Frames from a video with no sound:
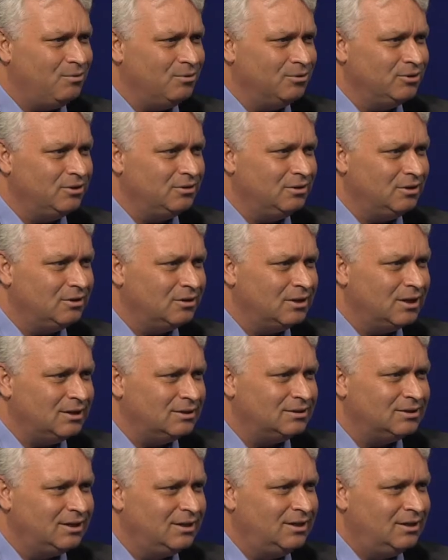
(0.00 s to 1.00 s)
or do you think
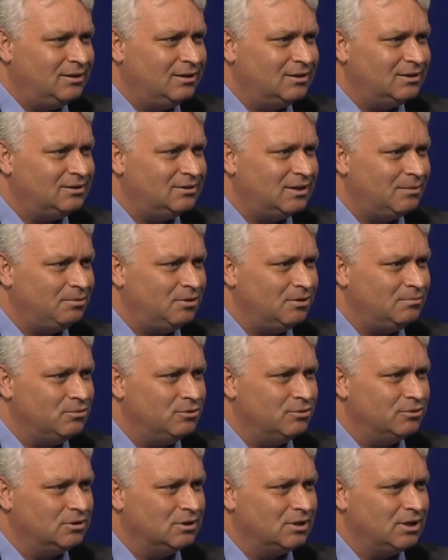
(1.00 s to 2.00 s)
there's something
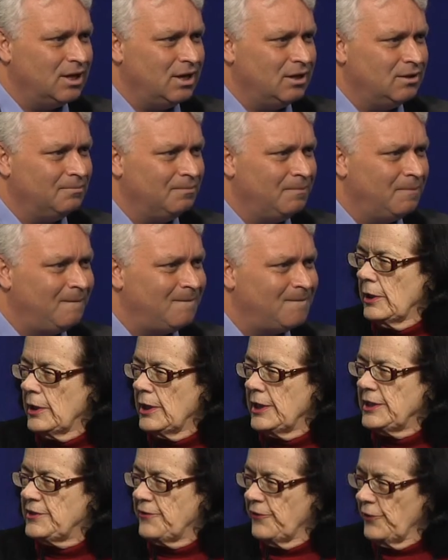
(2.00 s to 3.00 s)
more to come?
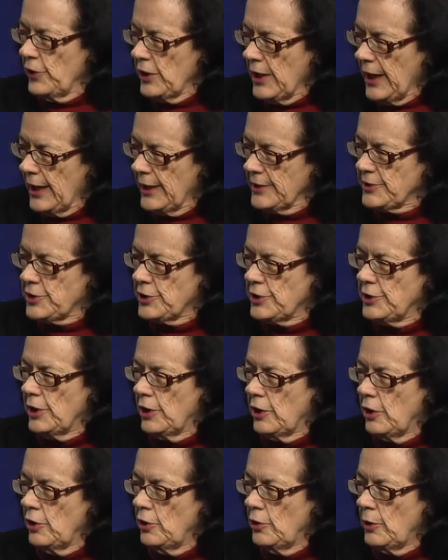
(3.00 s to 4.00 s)
It's very hard to
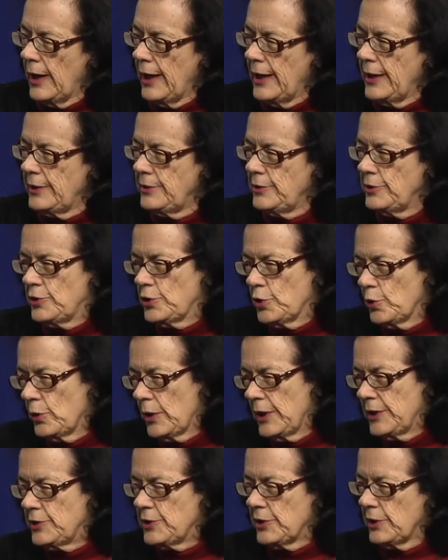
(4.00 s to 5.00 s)
know, and
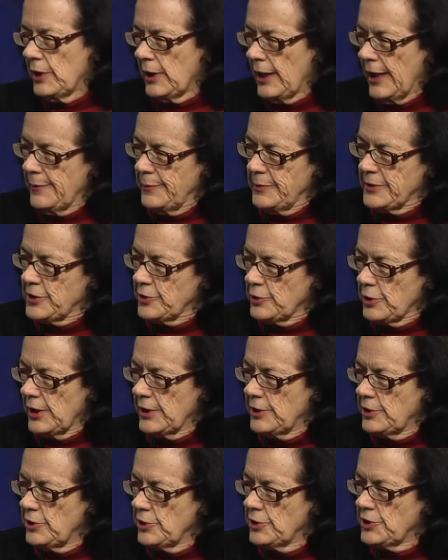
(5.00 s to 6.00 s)
talking to the Labor
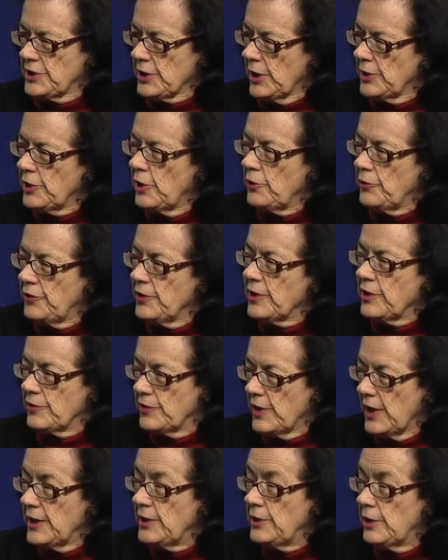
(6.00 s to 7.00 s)
strategists, I don't think
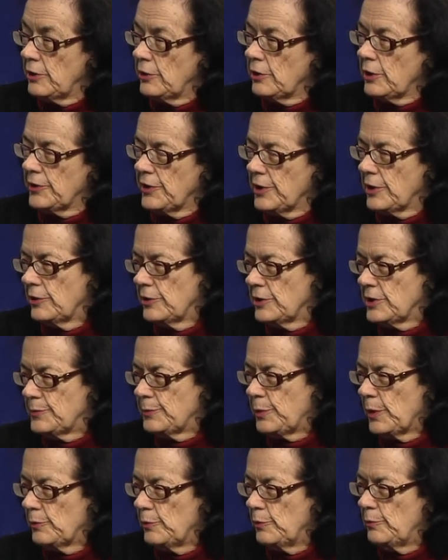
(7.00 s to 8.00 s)
they know. I think there's
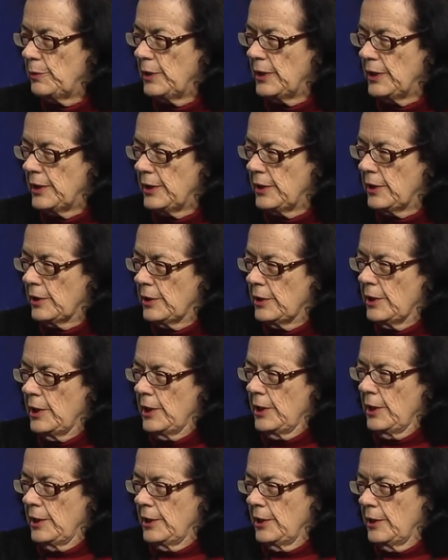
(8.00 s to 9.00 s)
probably
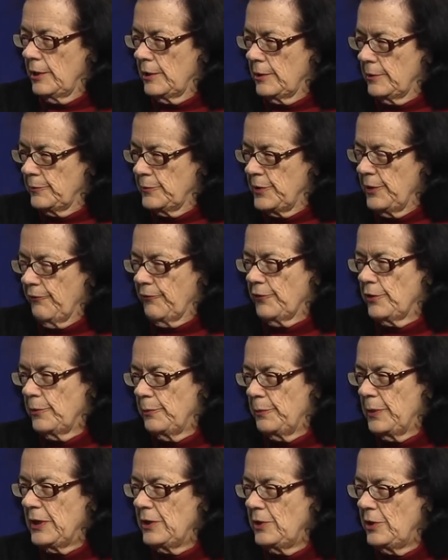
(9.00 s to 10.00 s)
different
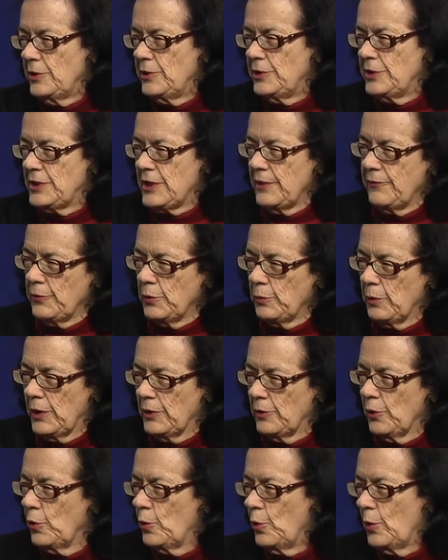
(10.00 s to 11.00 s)
opinions.
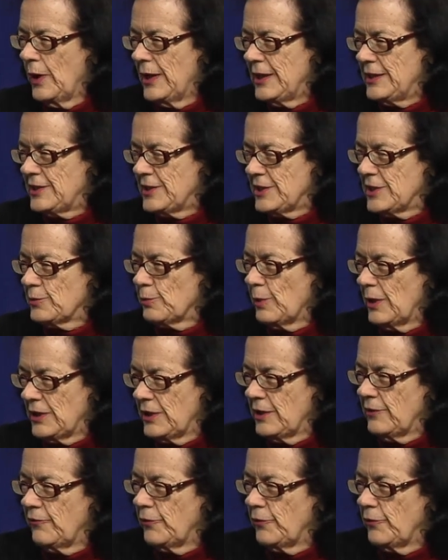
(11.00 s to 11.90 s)
Everyone always is waiting